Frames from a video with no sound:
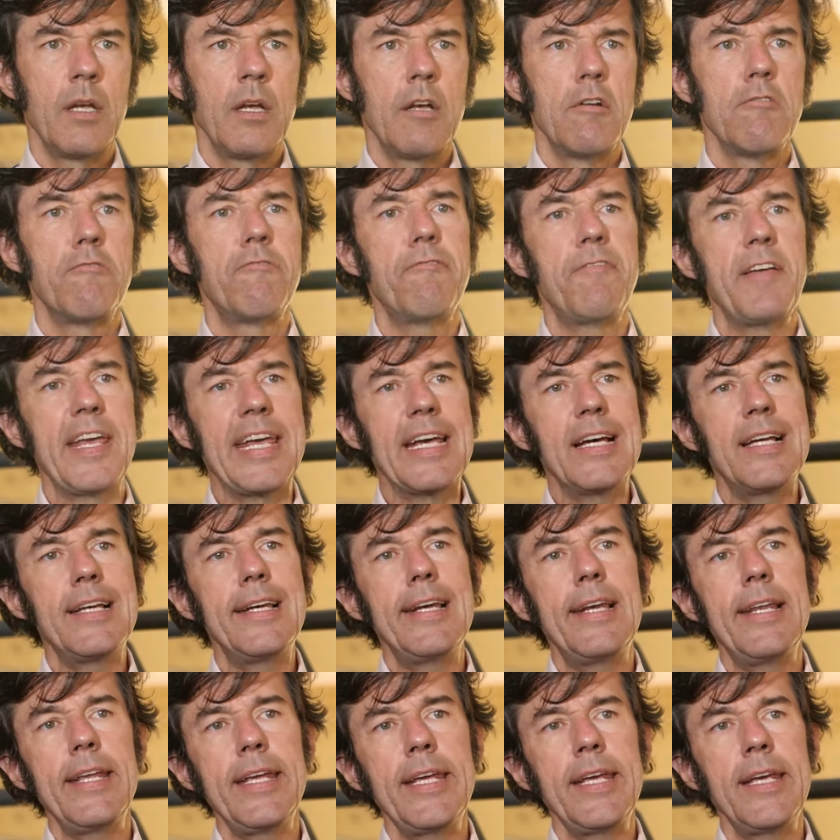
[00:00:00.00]

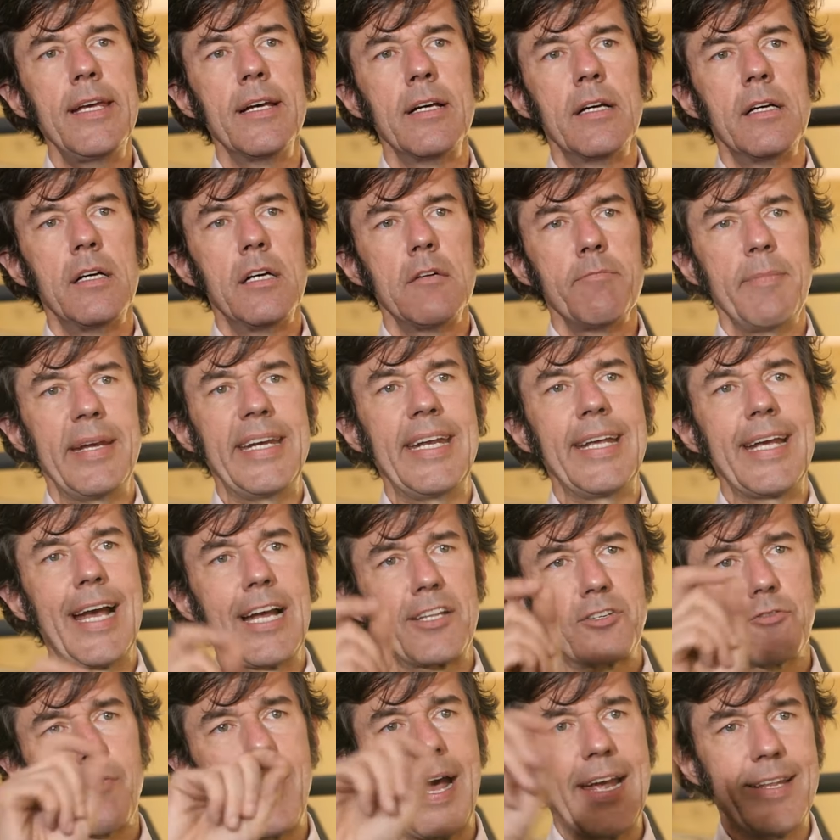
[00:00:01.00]
fairly, meaning I
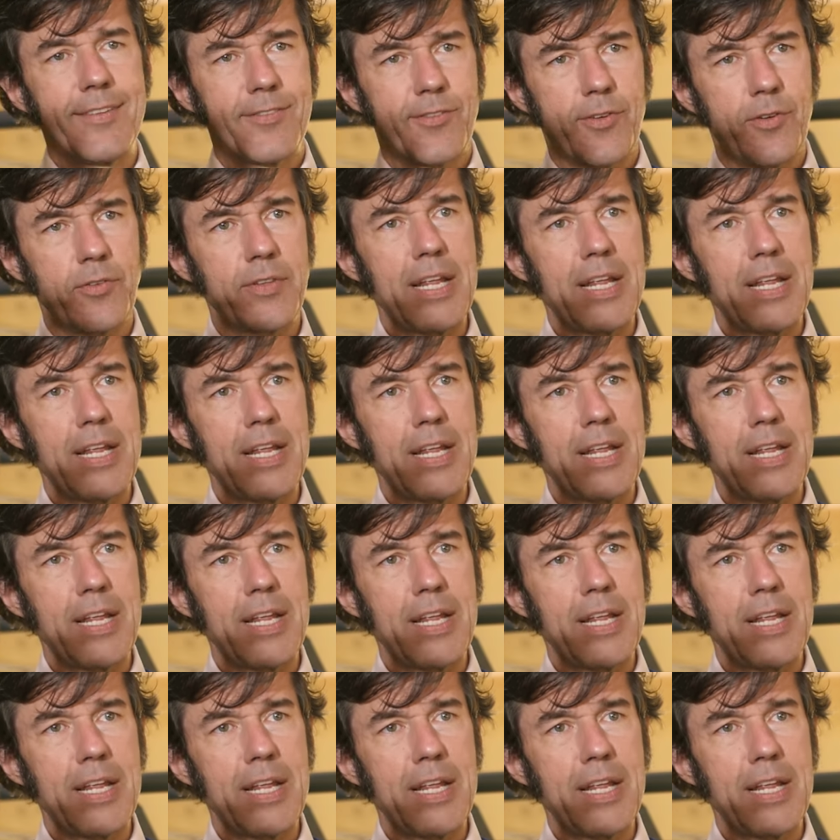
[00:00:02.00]
try so